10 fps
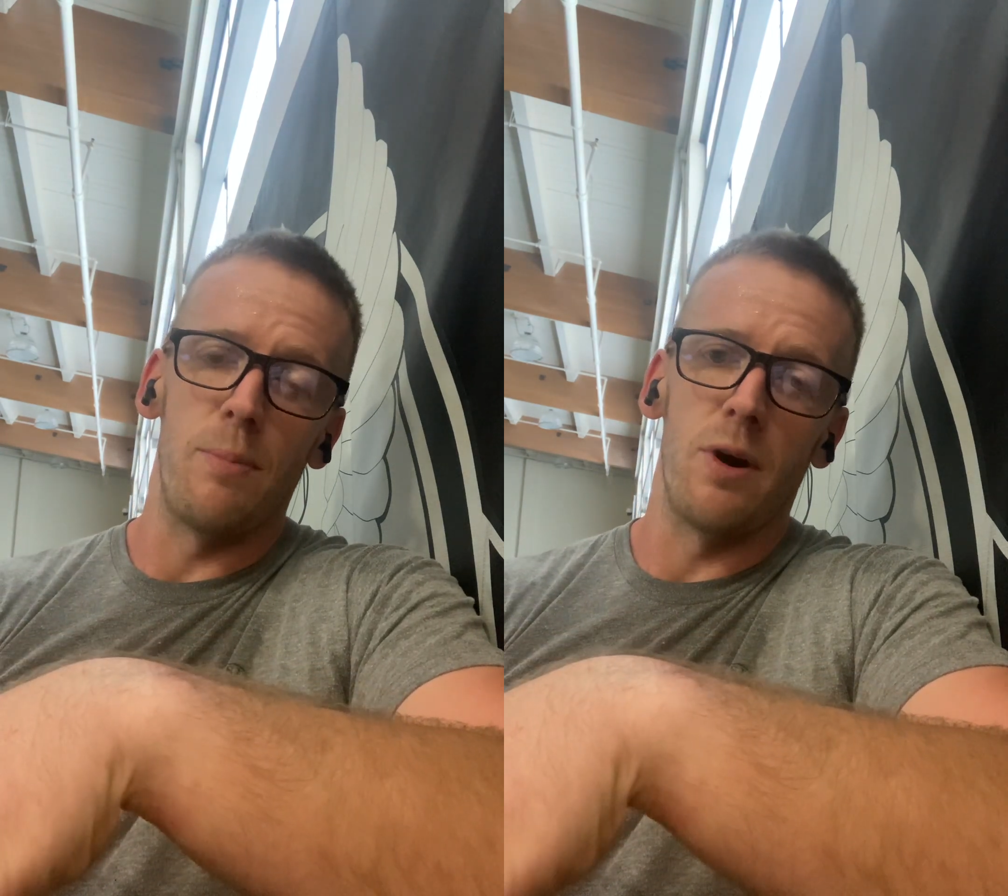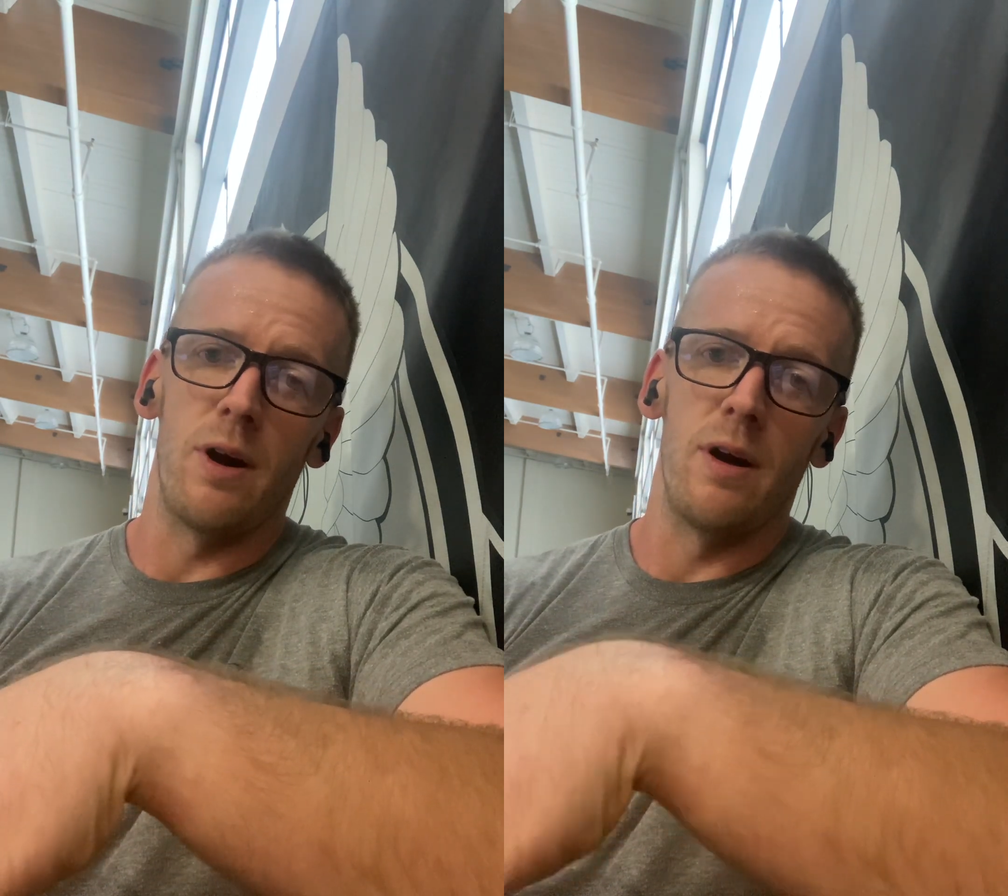
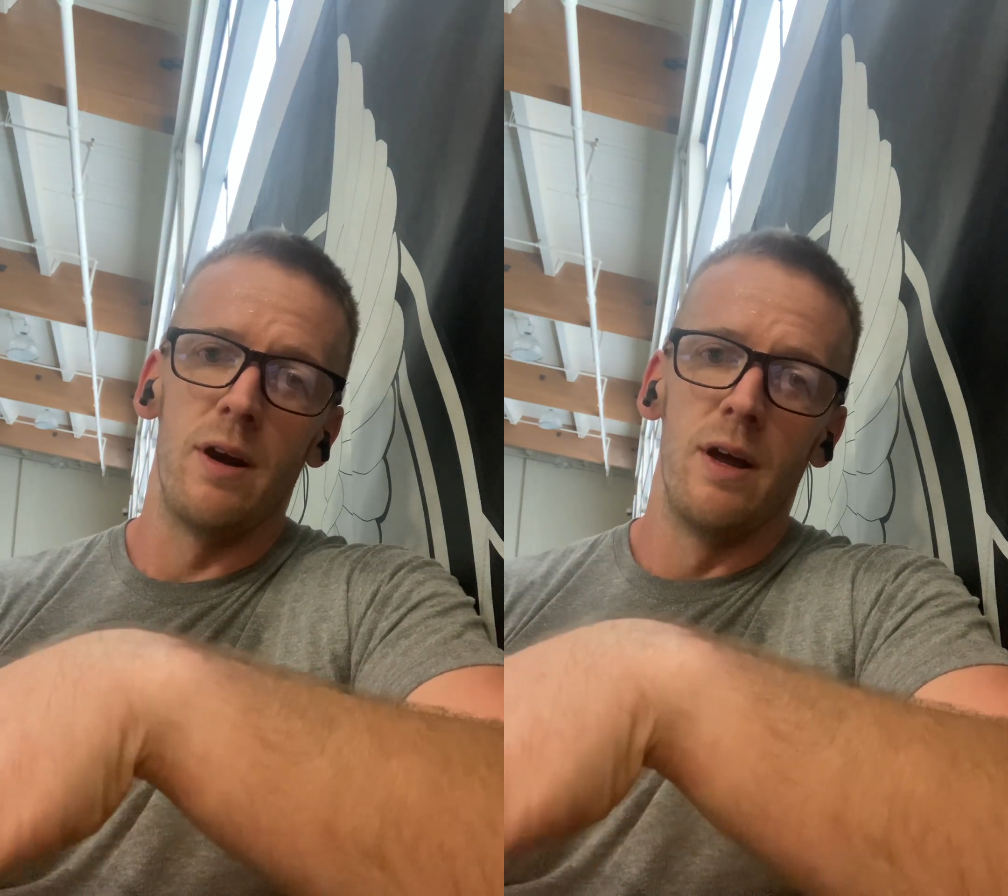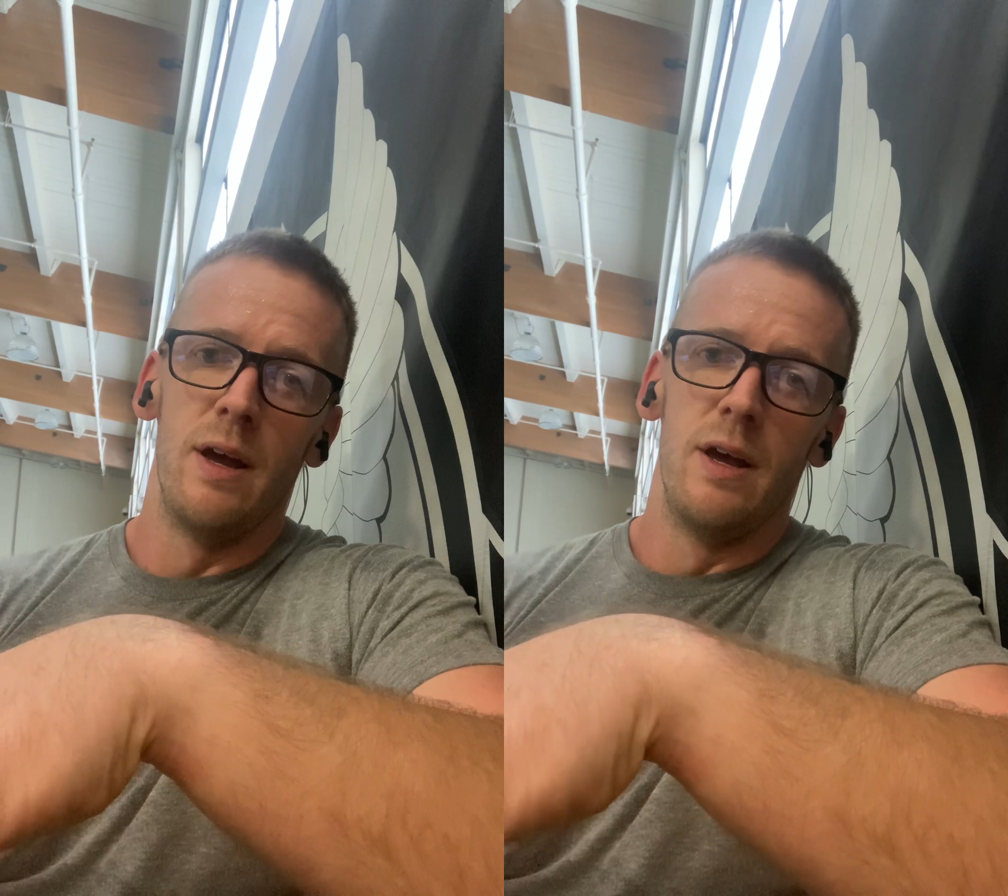bar
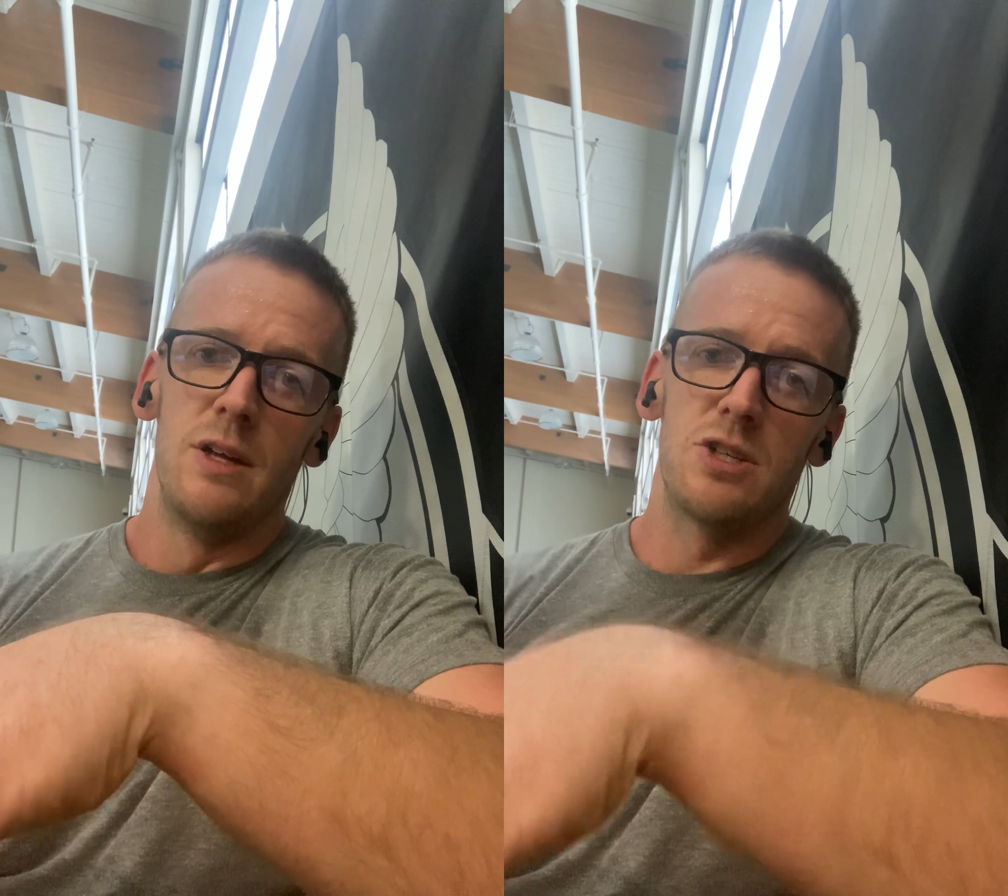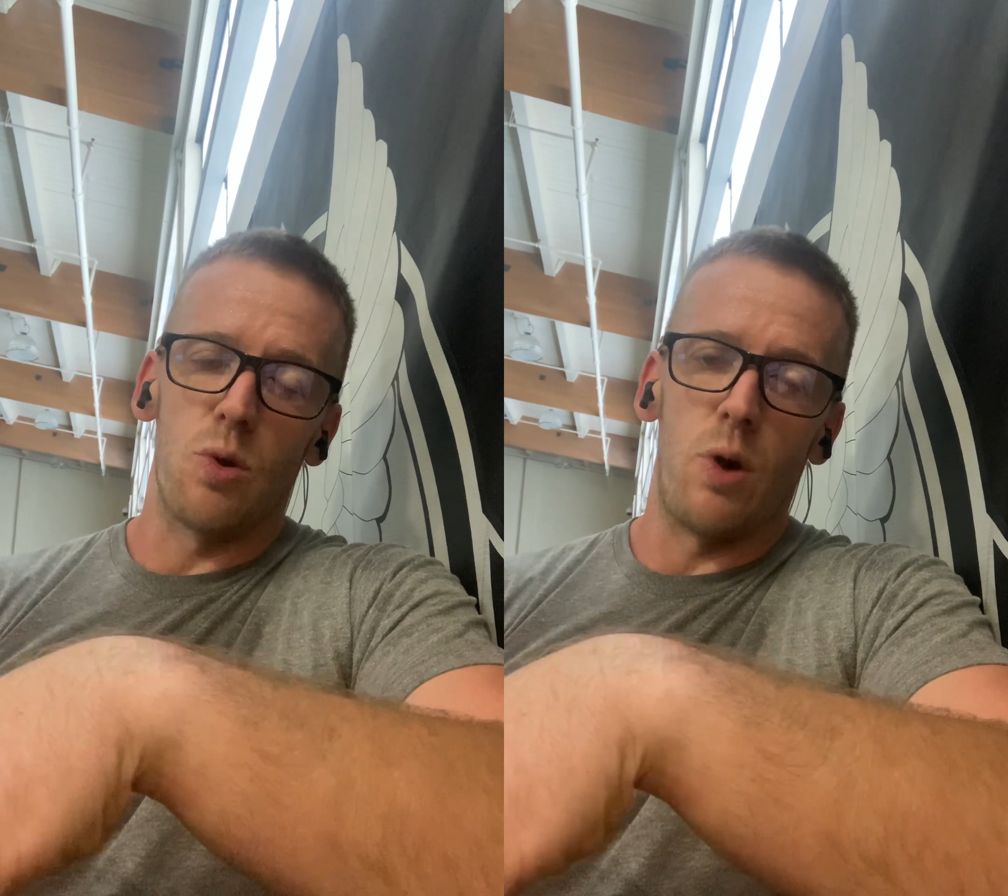
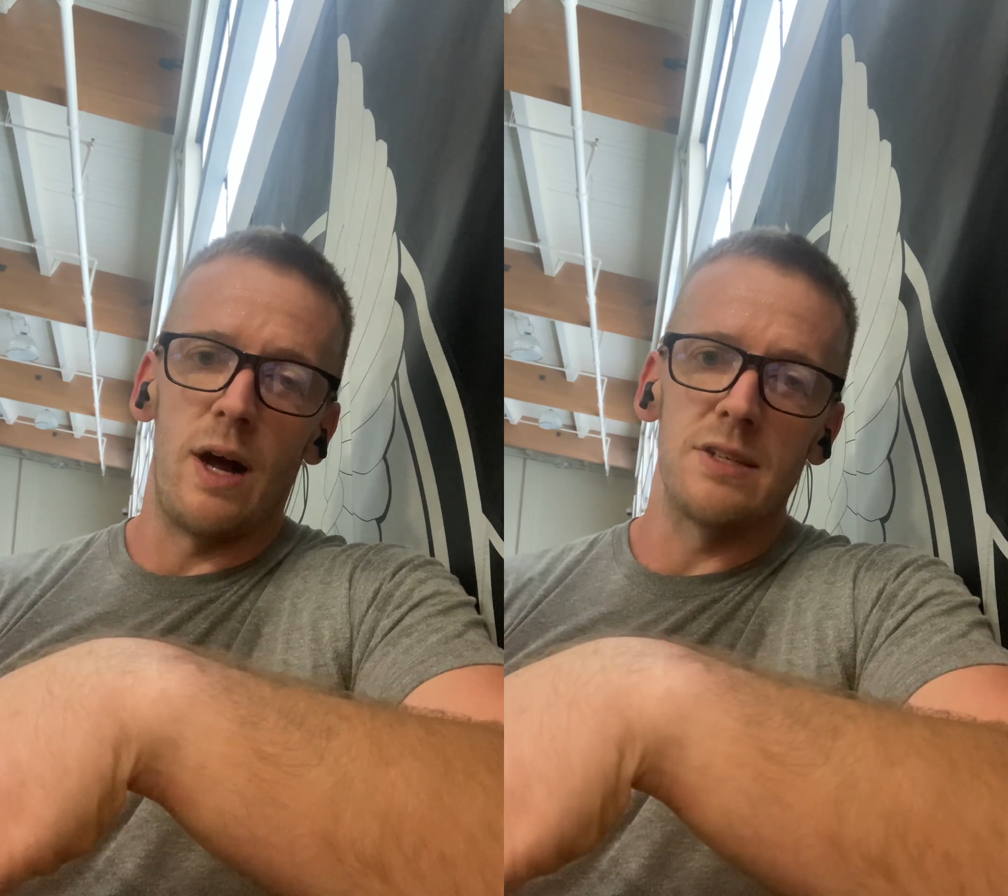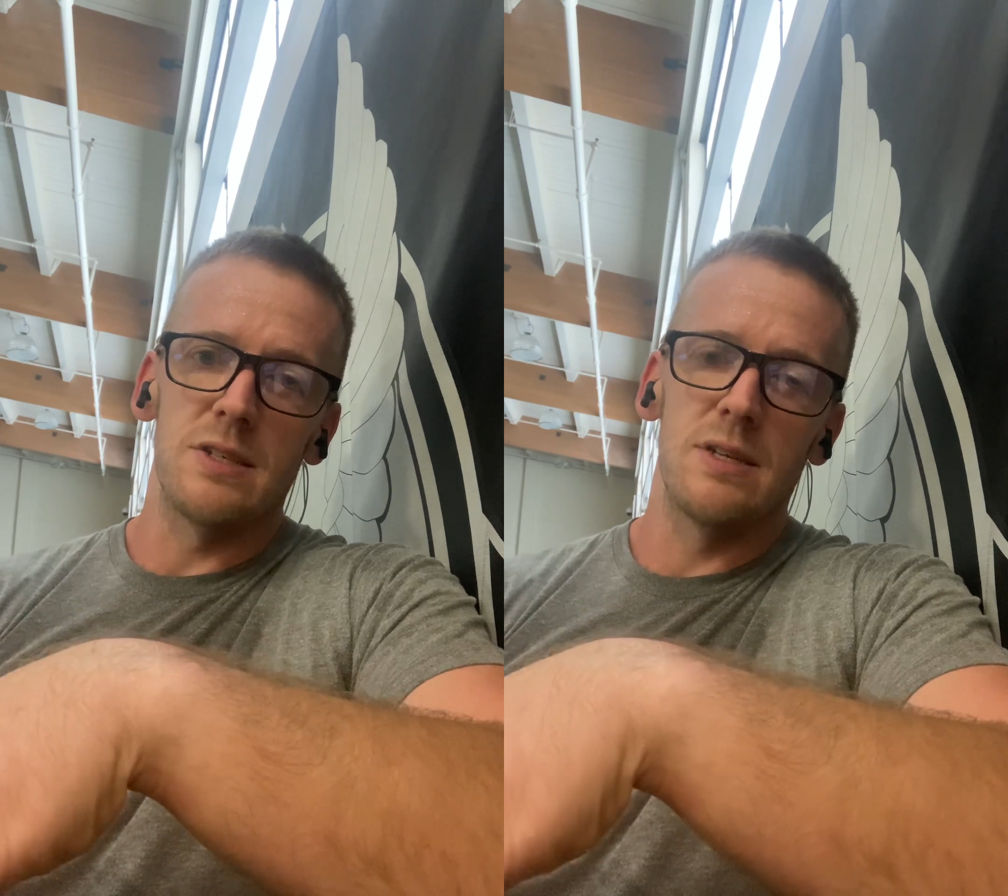
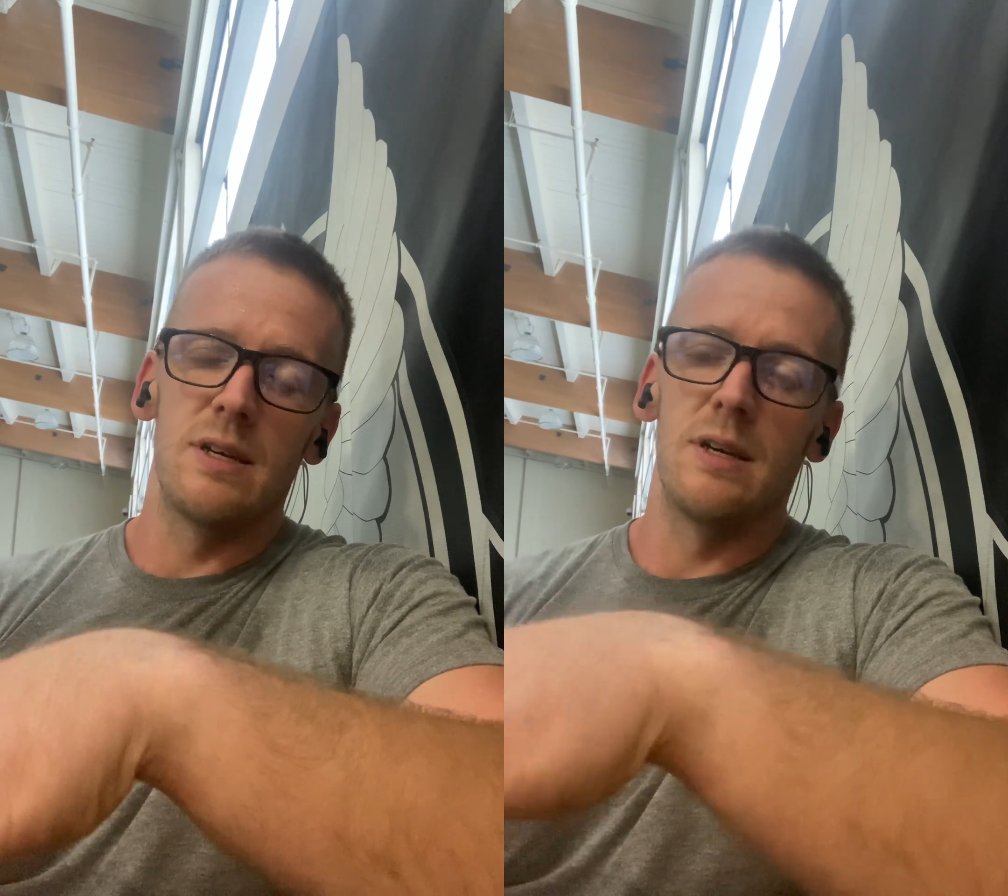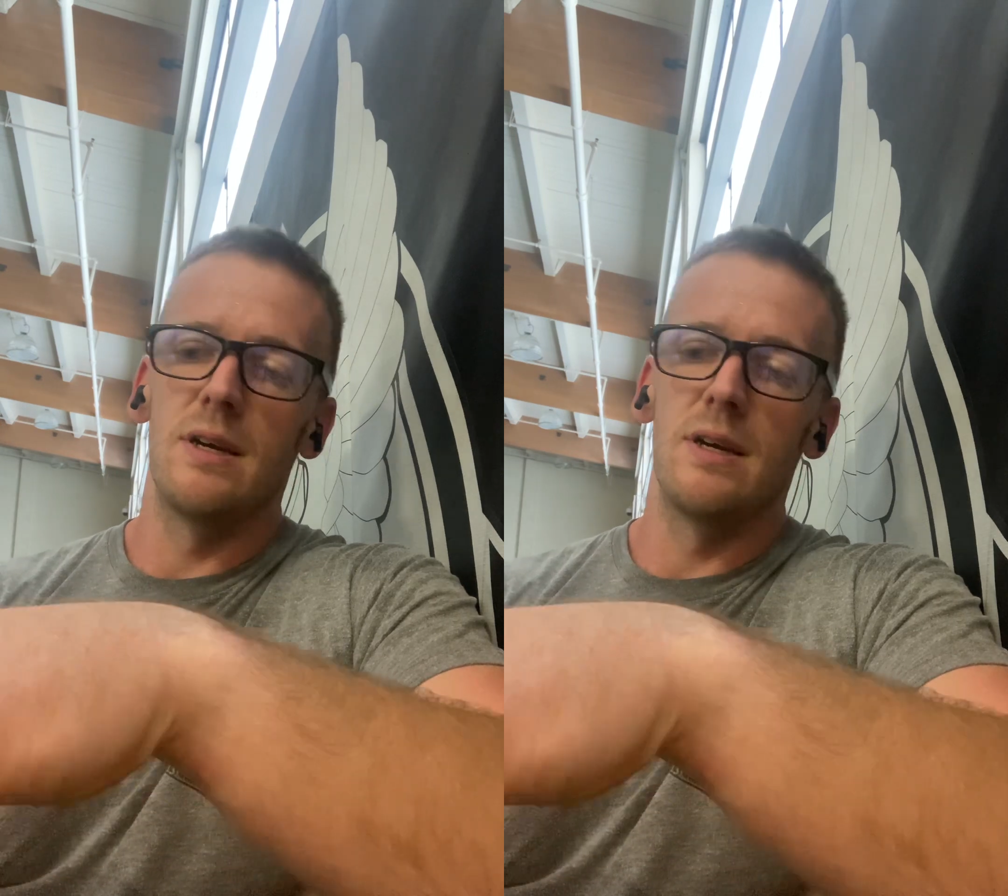squats,